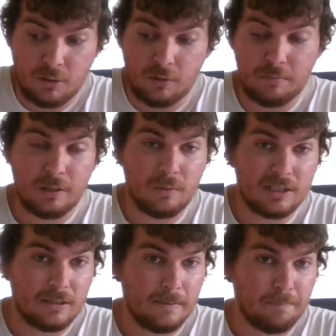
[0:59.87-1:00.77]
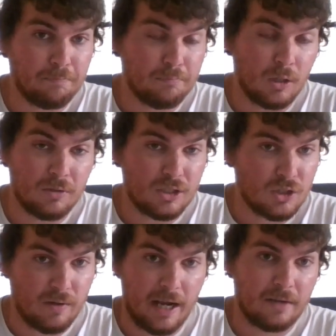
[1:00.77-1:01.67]
told me was a bonus
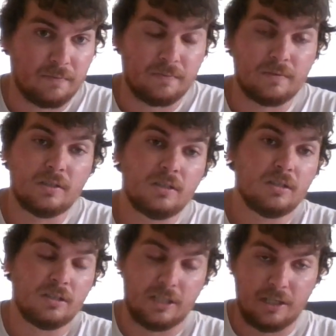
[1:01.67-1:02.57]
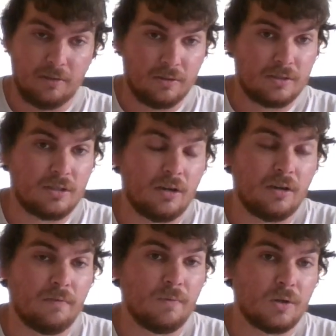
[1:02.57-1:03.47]
track. The Killers
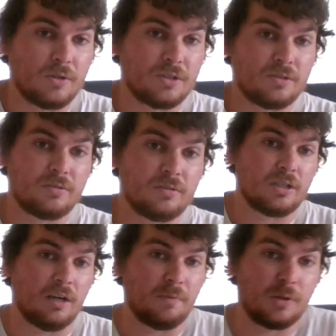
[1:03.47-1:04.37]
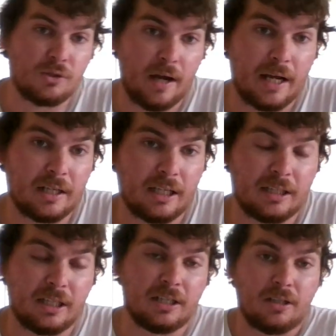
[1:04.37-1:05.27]
Verge cover track
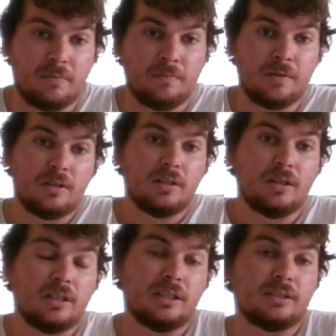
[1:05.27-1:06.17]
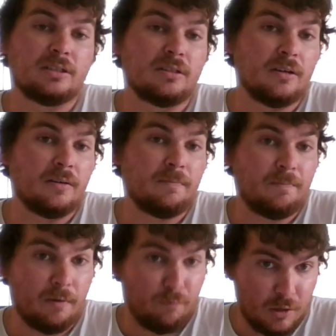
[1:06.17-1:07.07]
that they did is the
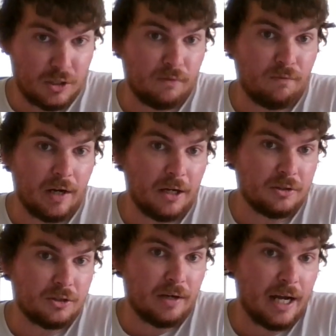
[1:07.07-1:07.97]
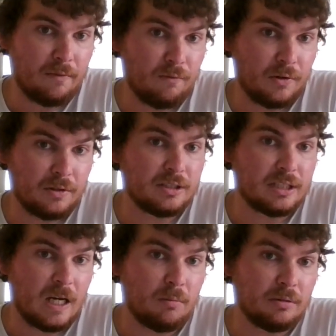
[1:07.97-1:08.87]
official final track for this
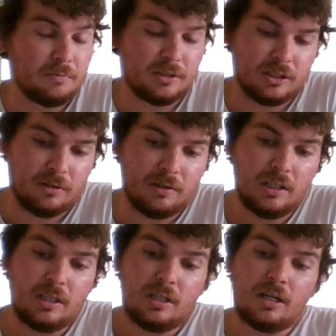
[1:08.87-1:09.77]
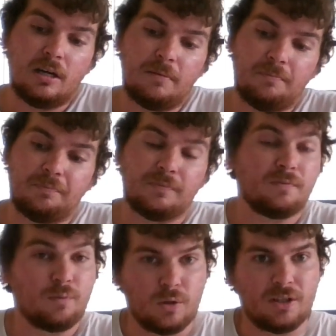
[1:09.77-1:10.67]
album. So,
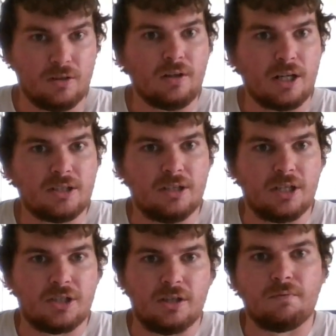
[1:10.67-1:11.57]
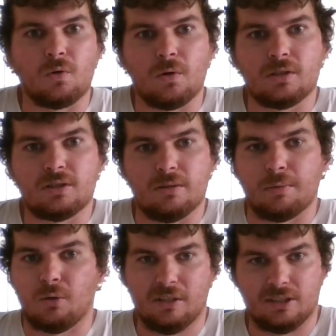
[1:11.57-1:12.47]
for the deluxe edition, of course, the
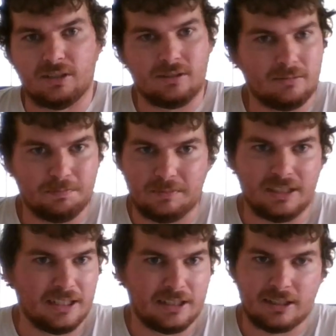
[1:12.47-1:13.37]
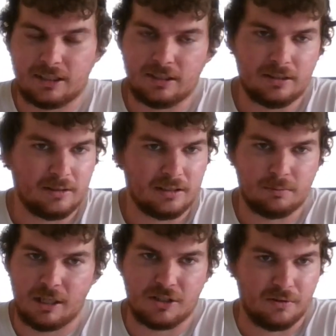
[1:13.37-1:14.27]
bonus disc
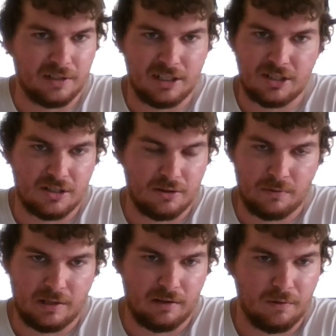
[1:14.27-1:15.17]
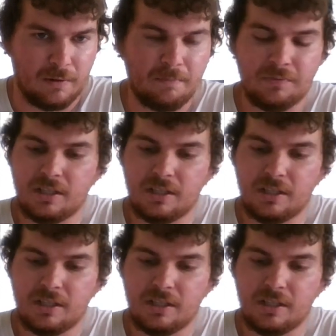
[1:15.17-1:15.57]
special edition or whatever.